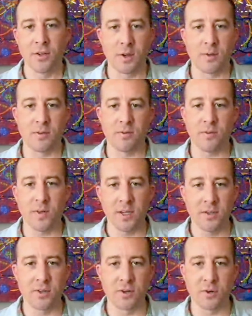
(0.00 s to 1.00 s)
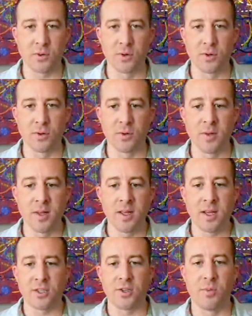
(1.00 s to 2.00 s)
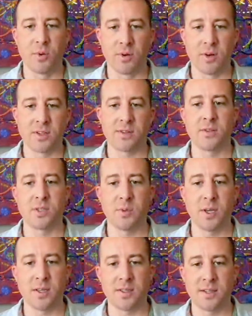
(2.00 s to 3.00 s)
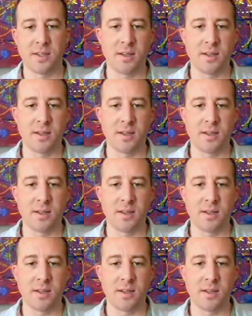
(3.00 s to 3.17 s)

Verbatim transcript: You have to feed your crew as you progress through space.